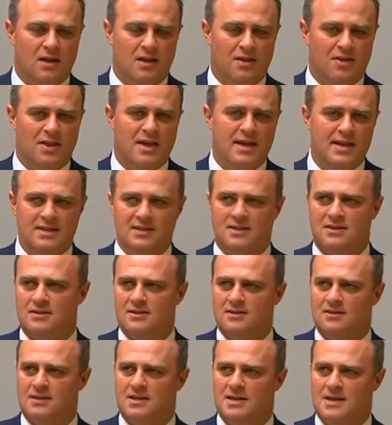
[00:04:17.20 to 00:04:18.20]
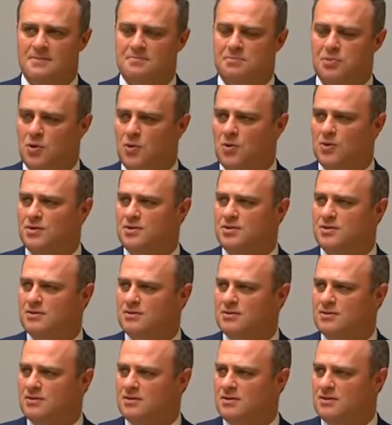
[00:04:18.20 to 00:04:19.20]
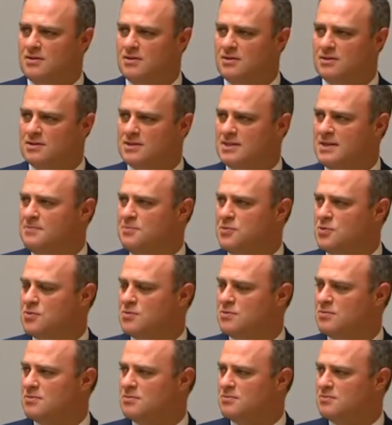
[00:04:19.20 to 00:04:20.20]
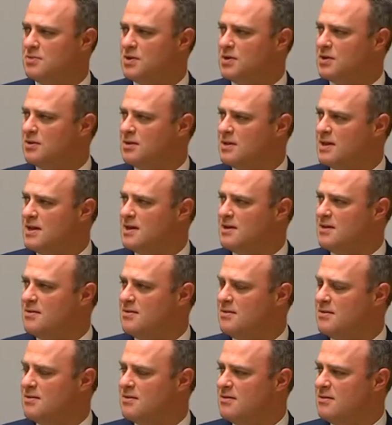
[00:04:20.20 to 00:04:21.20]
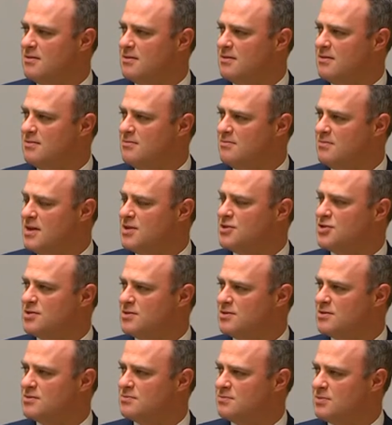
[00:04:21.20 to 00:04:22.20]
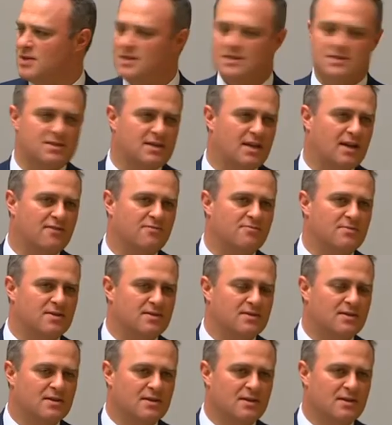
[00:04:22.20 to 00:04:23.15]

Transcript: these important, simple but clear measures by this government